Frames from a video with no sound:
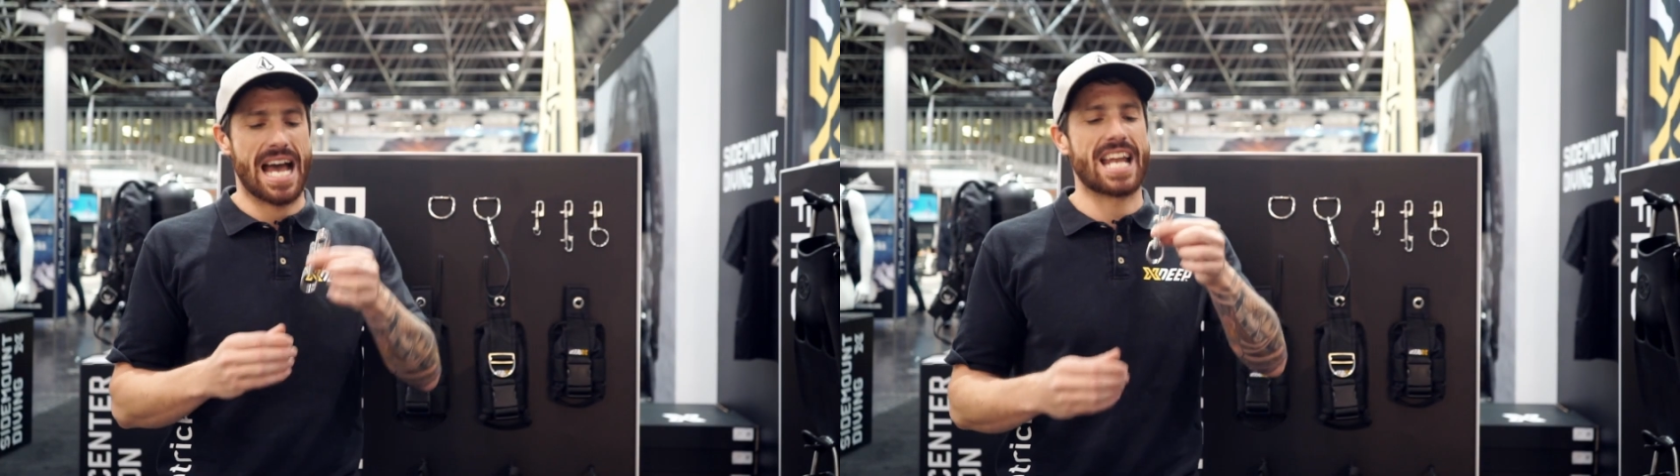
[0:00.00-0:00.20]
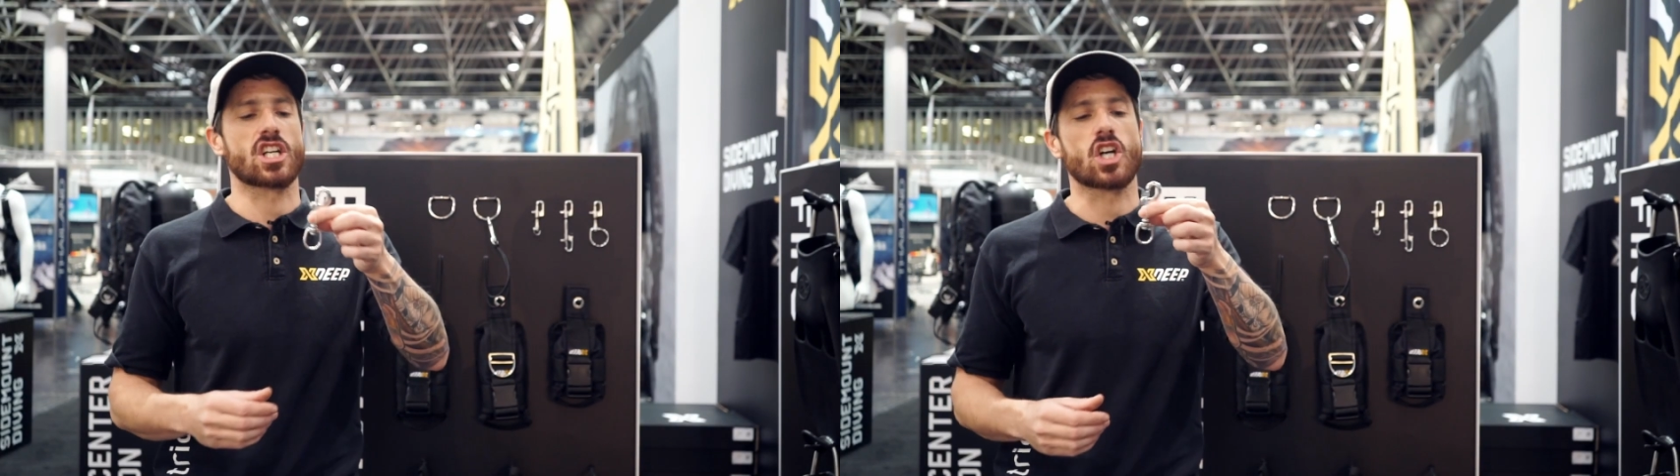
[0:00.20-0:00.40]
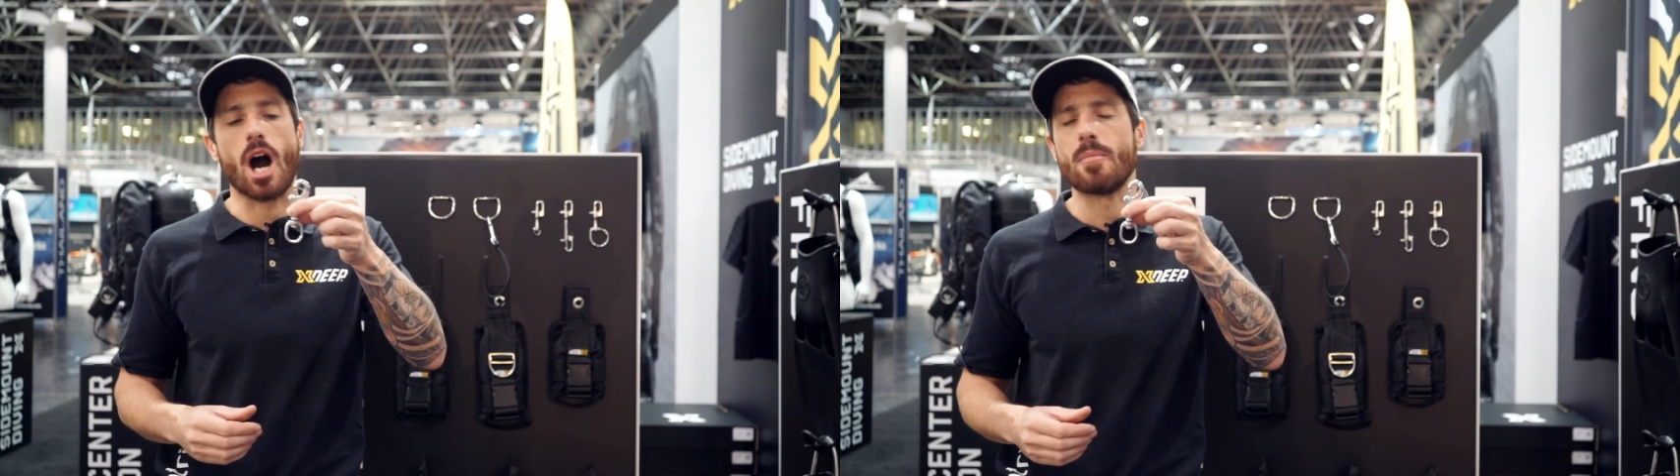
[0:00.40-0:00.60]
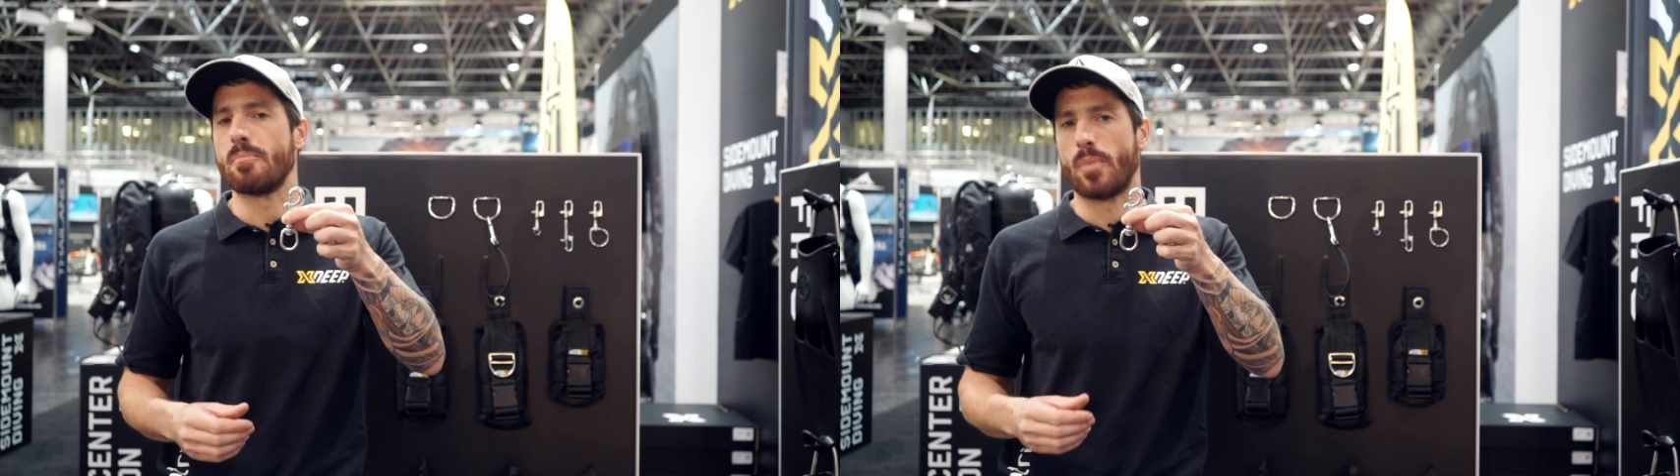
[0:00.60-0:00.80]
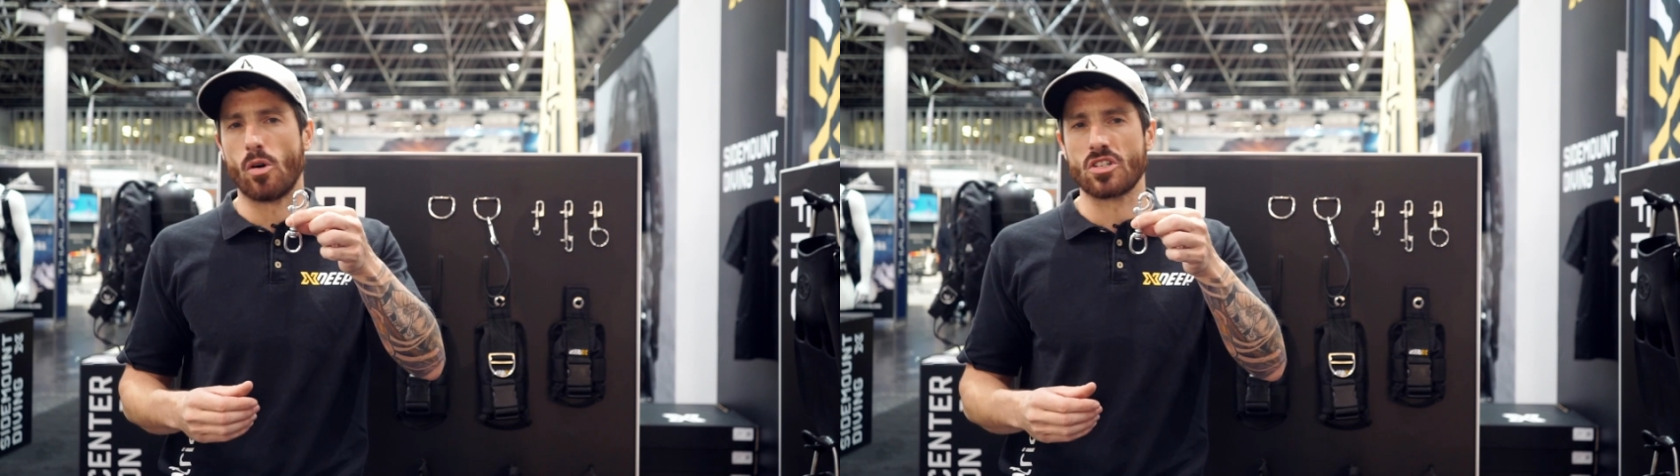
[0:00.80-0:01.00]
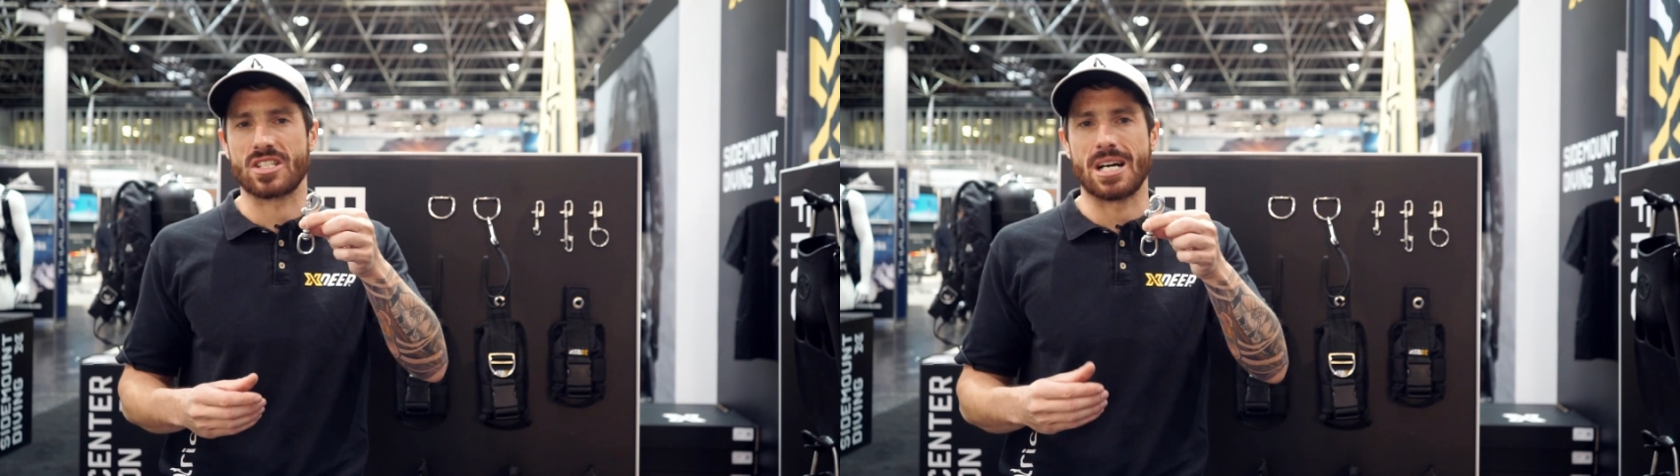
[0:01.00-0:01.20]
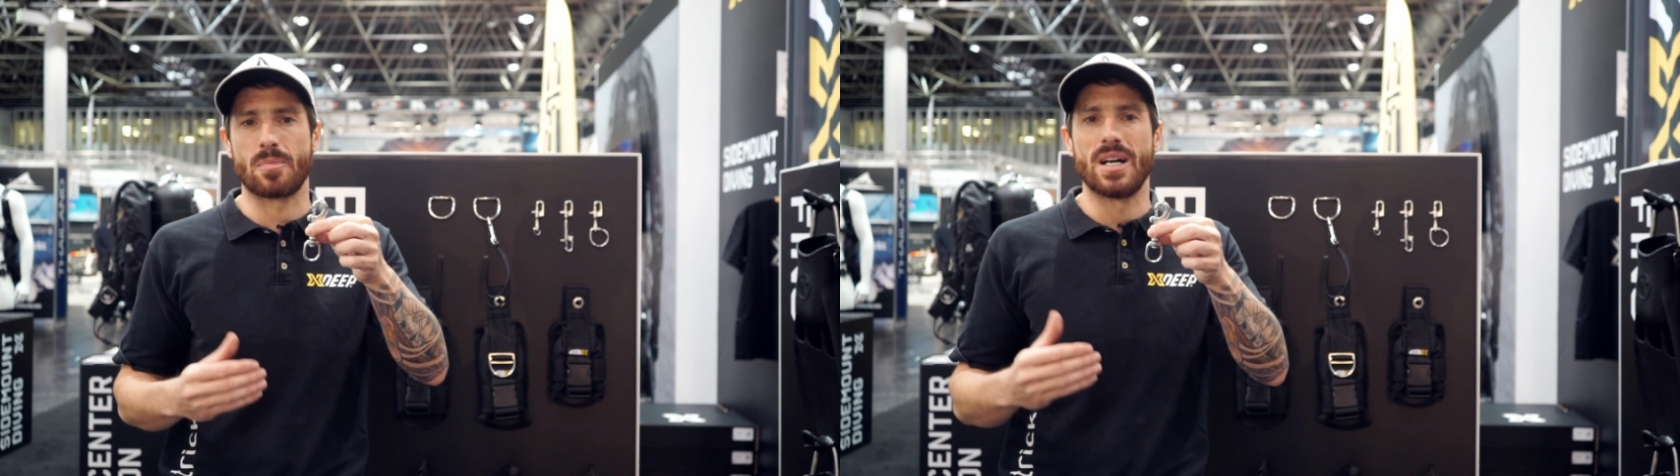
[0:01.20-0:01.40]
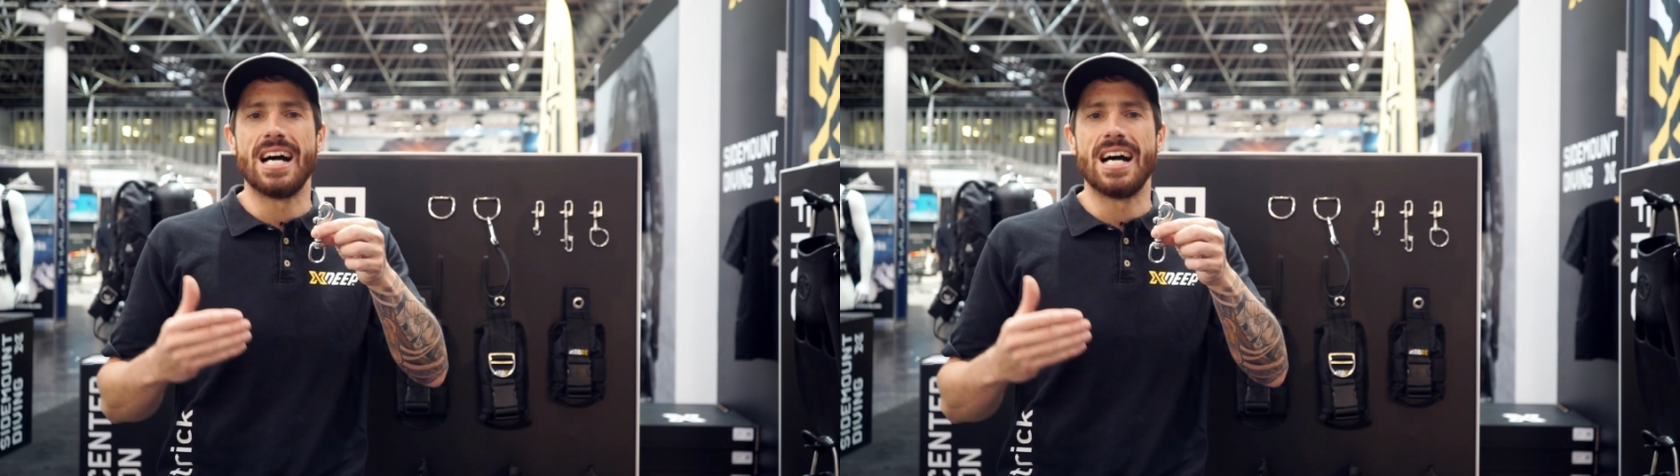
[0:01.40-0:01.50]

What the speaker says: at a common bowl snap